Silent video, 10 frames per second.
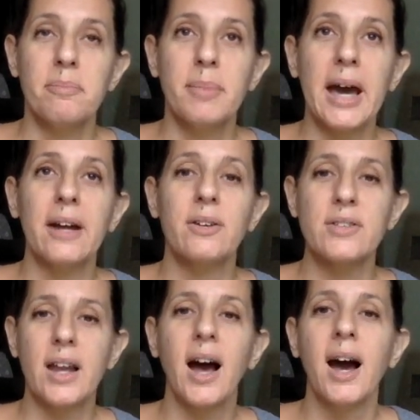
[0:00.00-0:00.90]
patterns
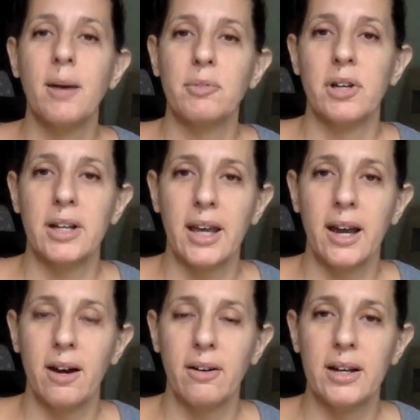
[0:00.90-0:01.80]
that I'm going to
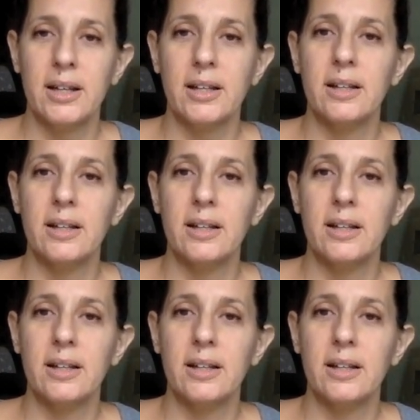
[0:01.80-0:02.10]
carry.